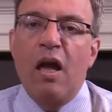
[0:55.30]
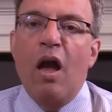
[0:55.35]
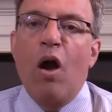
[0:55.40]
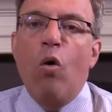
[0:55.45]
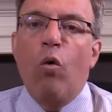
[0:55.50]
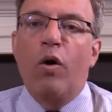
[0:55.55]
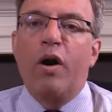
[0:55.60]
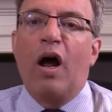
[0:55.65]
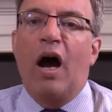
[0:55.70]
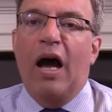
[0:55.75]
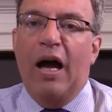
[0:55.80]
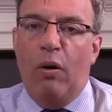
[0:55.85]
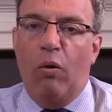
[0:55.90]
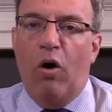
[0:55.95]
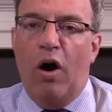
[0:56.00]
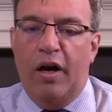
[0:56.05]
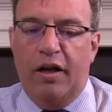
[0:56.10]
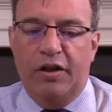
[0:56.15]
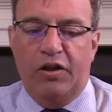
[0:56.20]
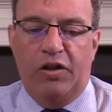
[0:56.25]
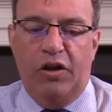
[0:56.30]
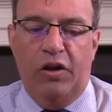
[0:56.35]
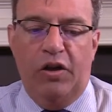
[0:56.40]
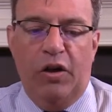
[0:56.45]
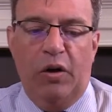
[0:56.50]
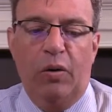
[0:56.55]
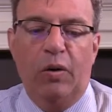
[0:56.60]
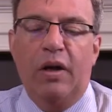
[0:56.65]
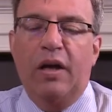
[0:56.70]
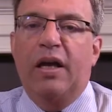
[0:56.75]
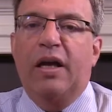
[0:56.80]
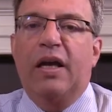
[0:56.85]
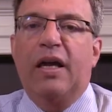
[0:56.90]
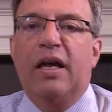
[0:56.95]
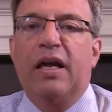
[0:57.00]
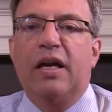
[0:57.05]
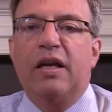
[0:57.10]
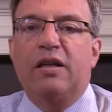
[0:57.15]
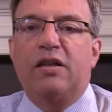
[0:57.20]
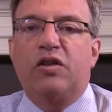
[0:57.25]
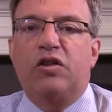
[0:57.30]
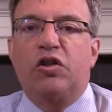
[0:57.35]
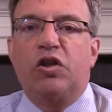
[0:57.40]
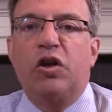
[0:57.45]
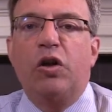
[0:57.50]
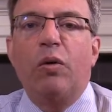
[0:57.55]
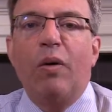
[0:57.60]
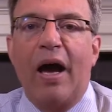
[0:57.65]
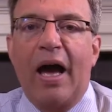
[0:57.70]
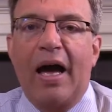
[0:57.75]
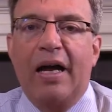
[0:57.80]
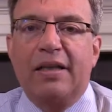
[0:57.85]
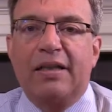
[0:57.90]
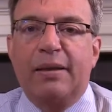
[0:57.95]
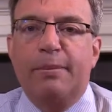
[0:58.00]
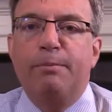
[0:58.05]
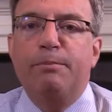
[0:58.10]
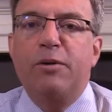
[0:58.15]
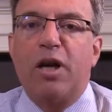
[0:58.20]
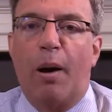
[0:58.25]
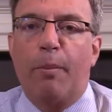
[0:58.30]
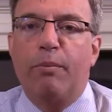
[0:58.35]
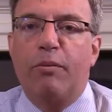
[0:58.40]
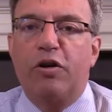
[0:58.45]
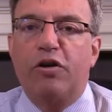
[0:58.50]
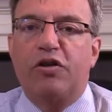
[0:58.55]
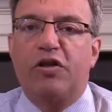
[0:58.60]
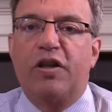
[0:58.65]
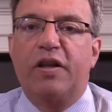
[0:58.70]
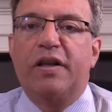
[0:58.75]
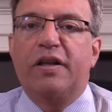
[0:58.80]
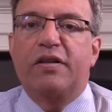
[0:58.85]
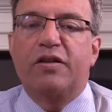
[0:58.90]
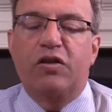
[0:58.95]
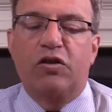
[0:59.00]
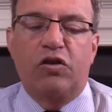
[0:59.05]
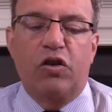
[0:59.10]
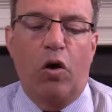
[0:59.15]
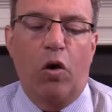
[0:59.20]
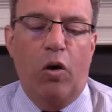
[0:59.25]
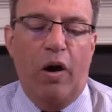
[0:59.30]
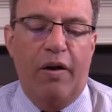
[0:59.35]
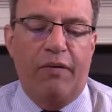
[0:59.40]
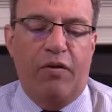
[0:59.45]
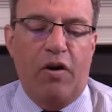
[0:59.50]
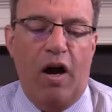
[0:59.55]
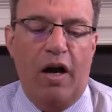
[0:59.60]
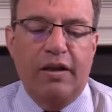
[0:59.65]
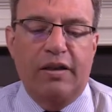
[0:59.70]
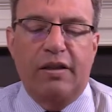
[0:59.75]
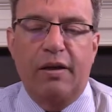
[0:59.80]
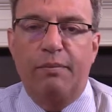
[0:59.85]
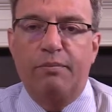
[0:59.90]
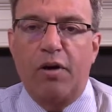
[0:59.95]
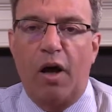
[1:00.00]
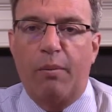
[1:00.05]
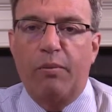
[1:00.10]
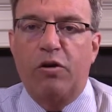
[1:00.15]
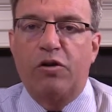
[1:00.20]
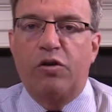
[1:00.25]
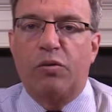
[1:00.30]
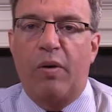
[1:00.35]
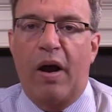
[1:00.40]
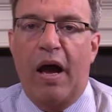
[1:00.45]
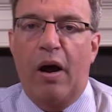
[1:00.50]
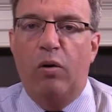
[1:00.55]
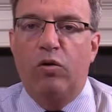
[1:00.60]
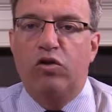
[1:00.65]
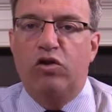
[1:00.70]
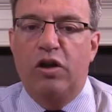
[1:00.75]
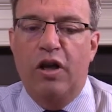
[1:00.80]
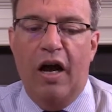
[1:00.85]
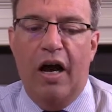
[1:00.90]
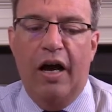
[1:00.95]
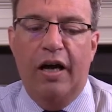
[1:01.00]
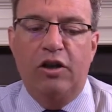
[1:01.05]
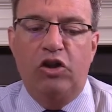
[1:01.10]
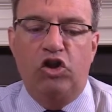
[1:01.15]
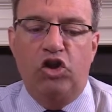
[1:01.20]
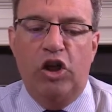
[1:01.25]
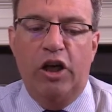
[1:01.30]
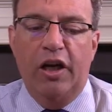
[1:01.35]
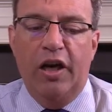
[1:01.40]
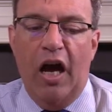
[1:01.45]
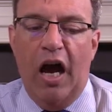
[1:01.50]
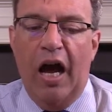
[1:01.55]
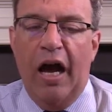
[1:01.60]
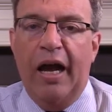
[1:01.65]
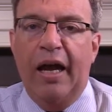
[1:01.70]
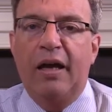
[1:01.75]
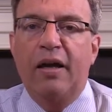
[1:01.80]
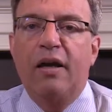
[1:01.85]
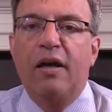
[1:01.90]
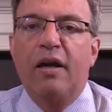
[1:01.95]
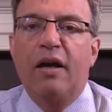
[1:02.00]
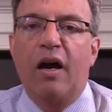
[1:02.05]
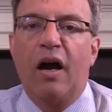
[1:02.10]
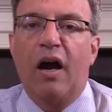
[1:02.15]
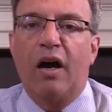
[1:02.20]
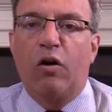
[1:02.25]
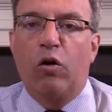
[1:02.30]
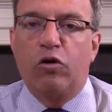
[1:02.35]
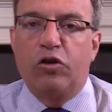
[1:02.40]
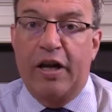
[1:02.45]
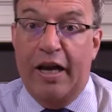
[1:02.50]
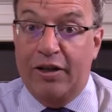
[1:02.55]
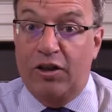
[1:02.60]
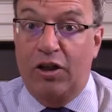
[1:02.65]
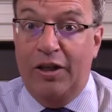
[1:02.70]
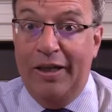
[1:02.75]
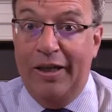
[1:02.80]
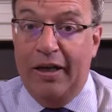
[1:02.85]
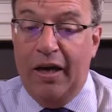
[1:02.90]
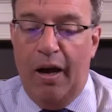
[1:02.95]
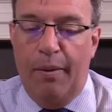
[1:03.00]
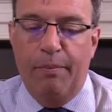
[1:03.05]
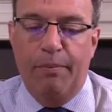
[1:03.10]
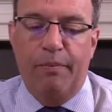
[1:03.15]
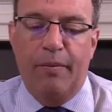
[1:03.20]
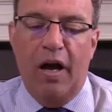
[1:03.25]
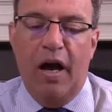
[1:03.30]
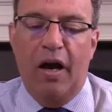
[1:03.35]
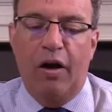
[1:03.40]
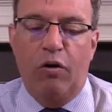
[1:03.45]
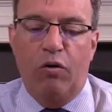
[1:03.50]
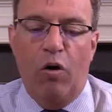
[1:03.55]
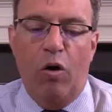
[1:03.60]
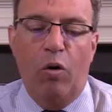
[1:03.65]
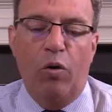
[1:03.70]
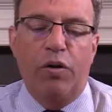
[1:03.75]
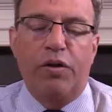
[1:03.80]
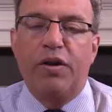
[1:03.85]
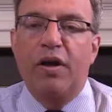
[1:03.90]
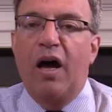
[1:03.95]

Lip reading: What I want us to do is to add some numbers to this. So I've got some numbers around GNI, gross national income, growth